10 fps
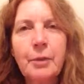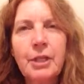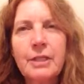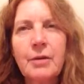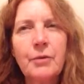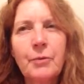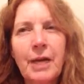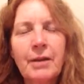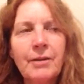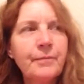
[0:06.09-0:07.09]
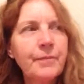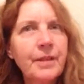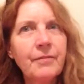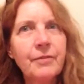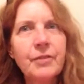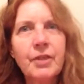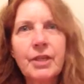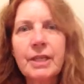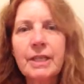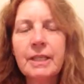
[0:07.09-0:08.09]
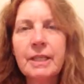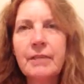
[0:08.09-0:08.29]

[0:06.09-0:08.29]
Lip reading: book is going well, if you've started it.